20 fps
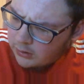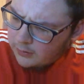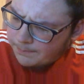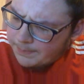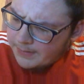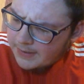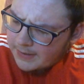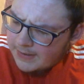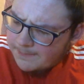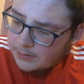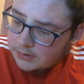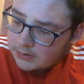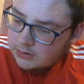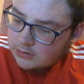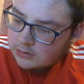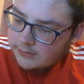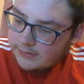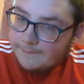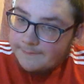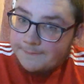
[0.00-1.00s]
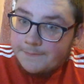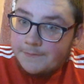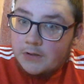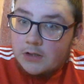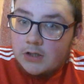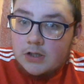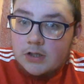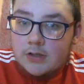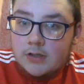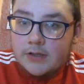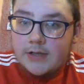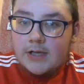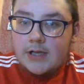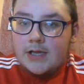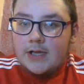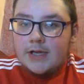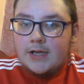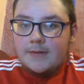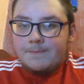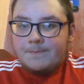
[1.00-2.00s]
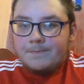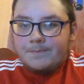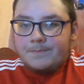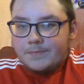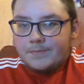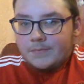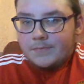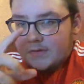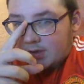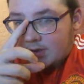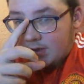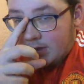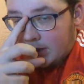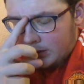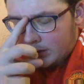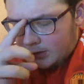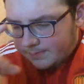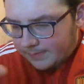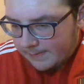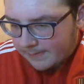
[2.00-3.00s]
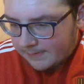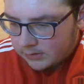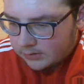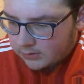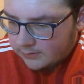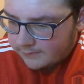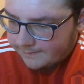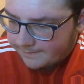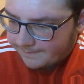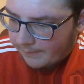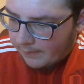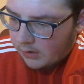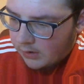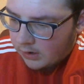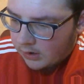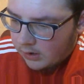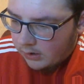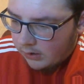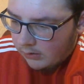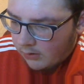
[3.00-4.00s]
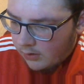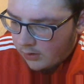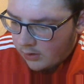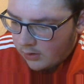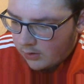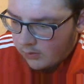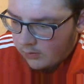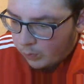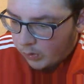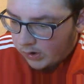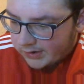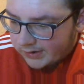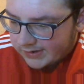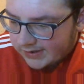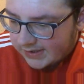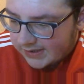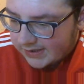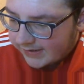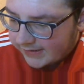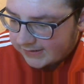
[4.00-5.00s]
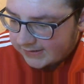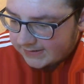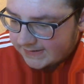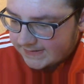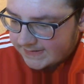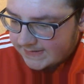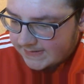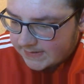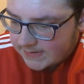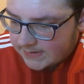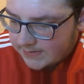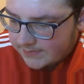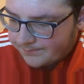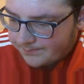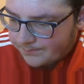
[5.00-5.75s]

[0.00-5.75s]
of people are going for 1-0s.